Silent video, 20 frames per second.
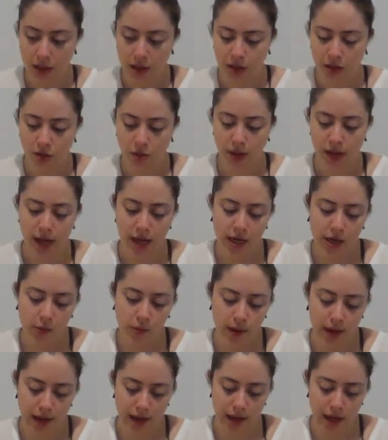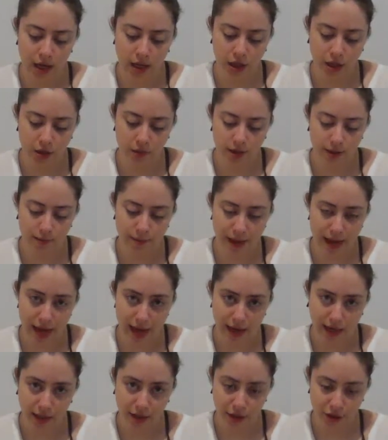So anyway, going
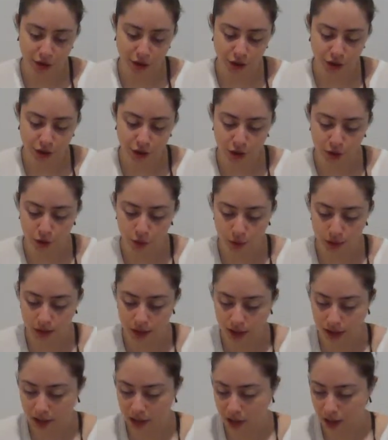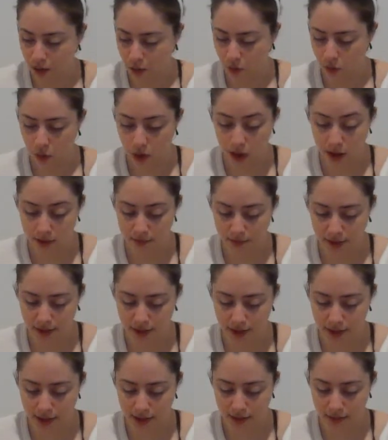back to the work
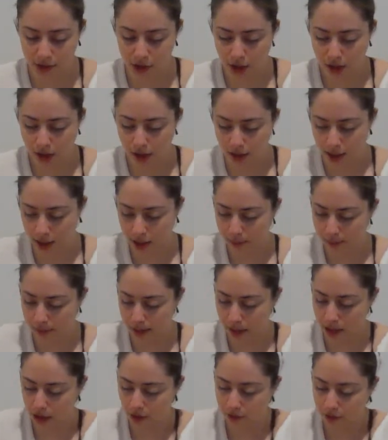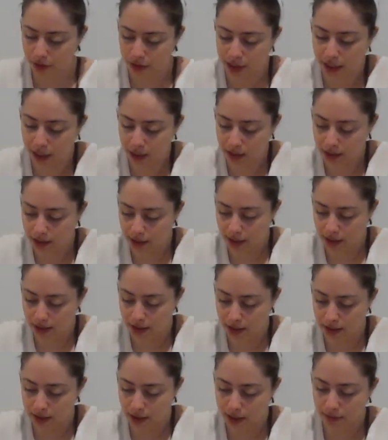events that I was talking about, the
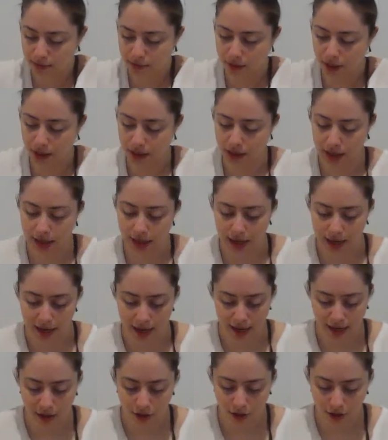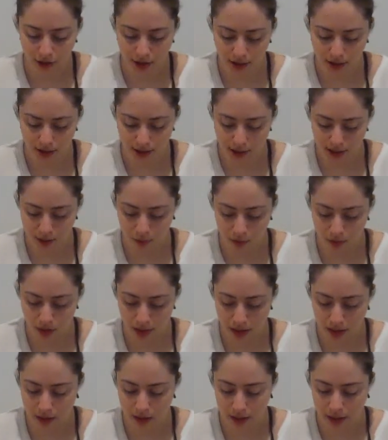tastings and stuff like that, I actually just did
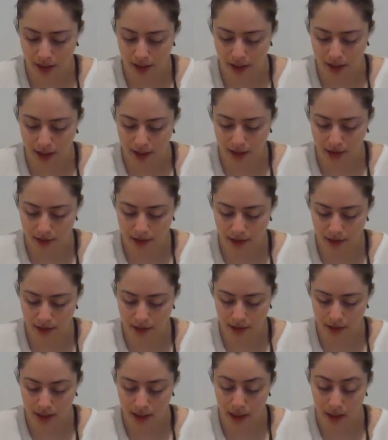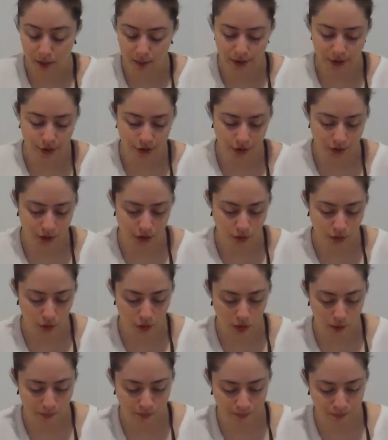one at an elementary
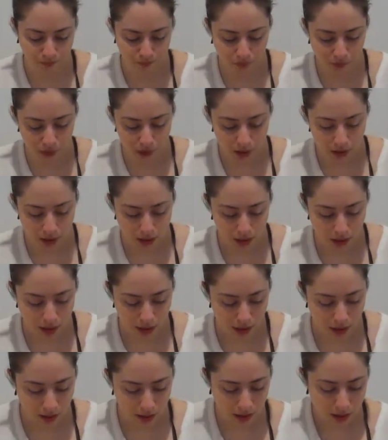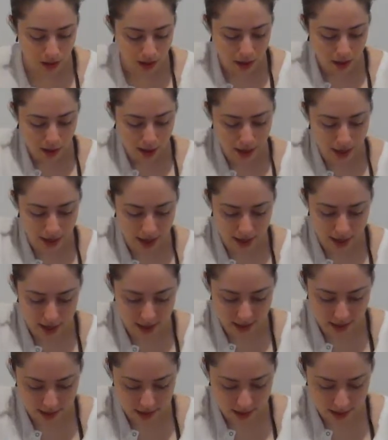school.
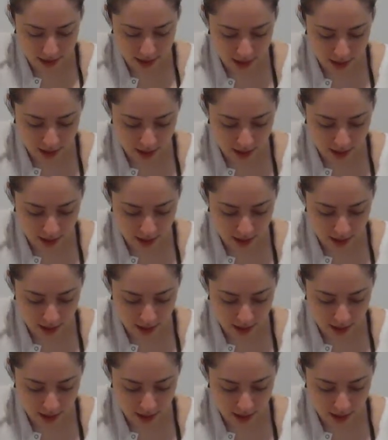And